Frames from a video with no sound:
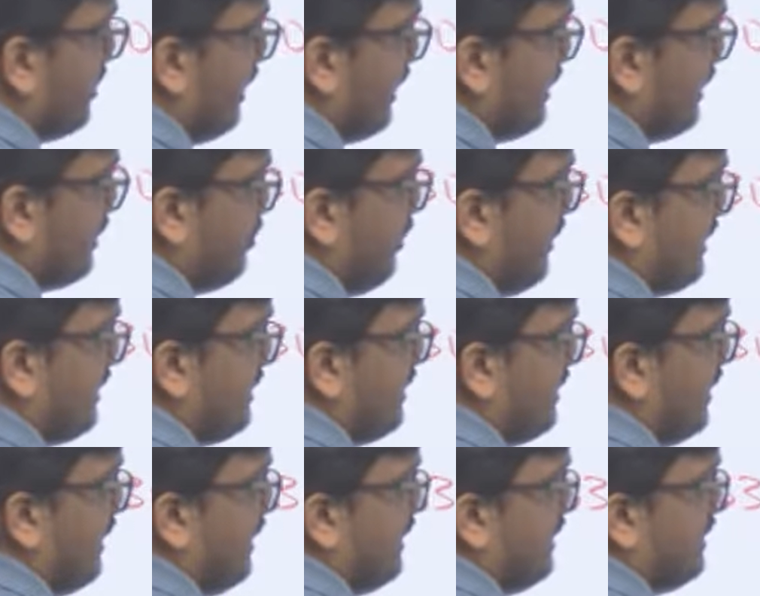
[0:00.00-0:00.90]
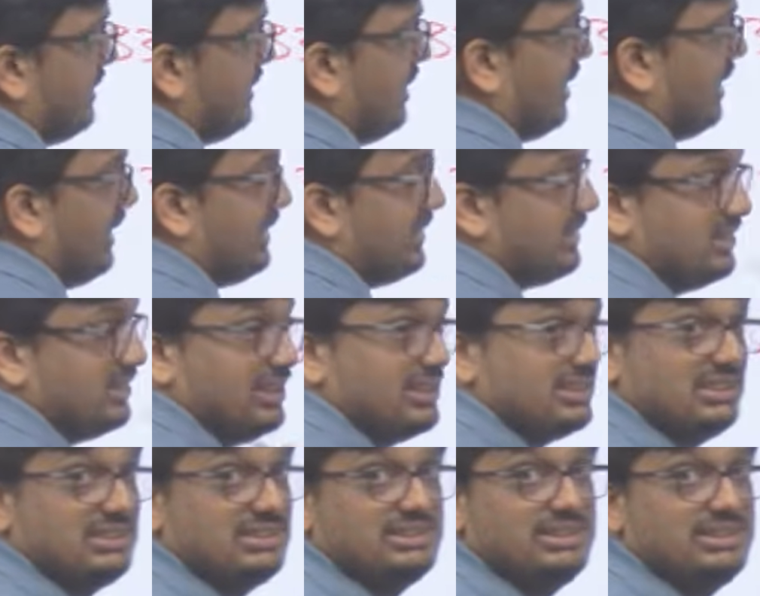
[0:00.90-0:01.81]
That is plus 30. Sorry, it is
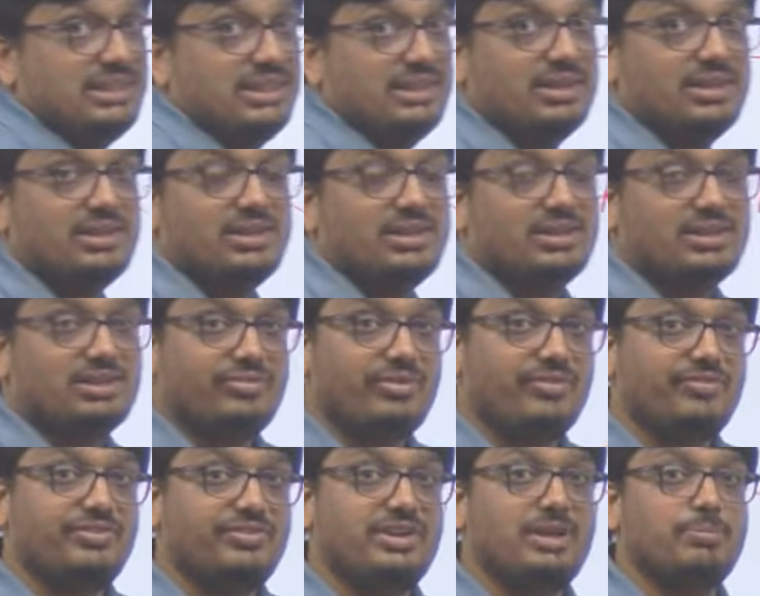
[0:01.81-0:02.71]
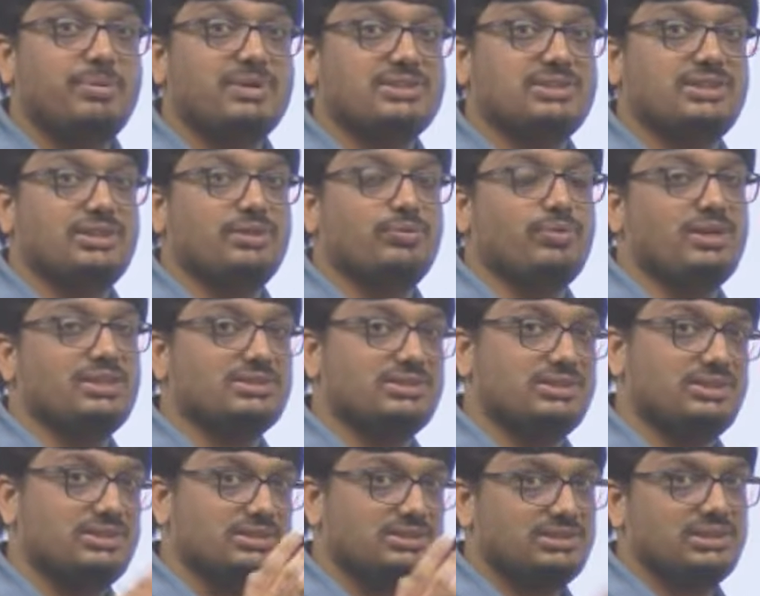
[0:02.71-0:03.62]
not 60. 50% was
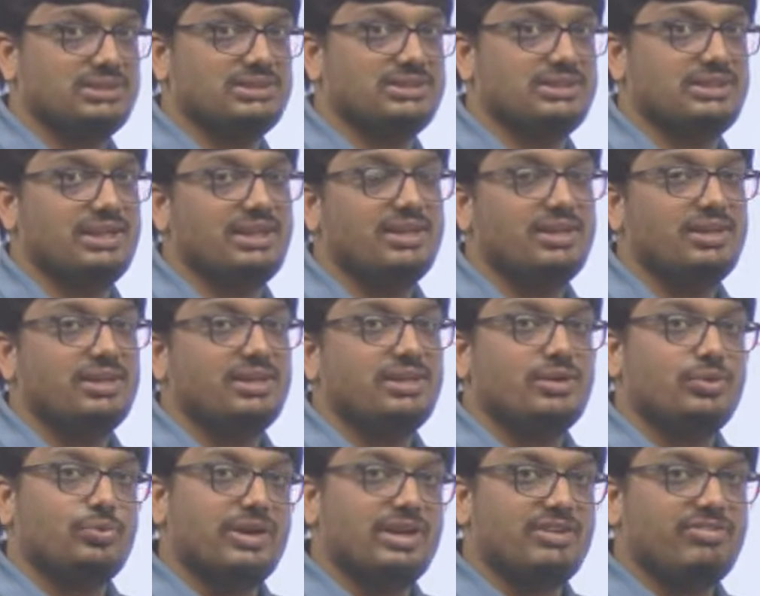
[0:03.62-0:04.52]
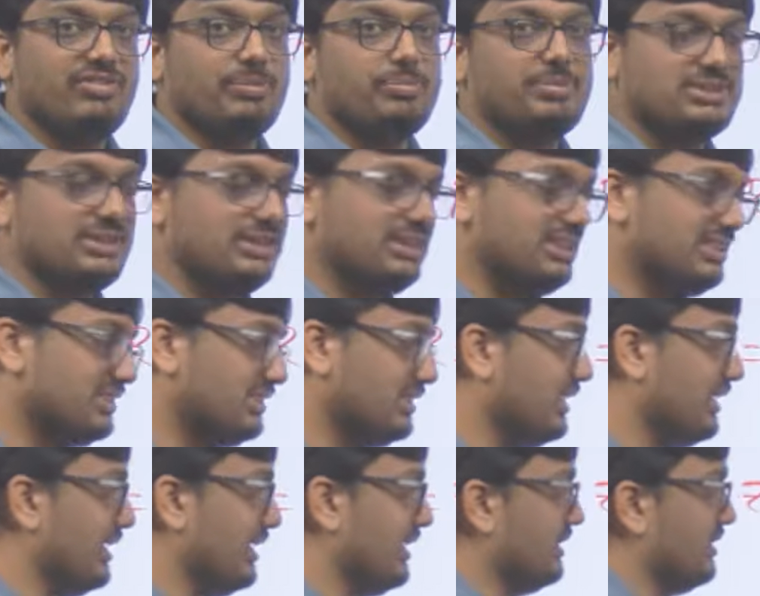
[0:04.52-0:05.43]
60. 25% is
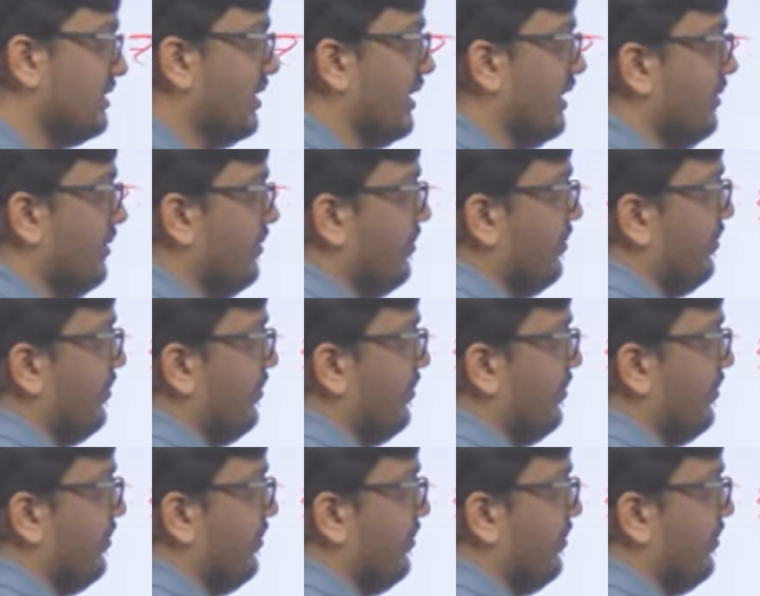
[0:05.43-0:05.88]
30. Sorry.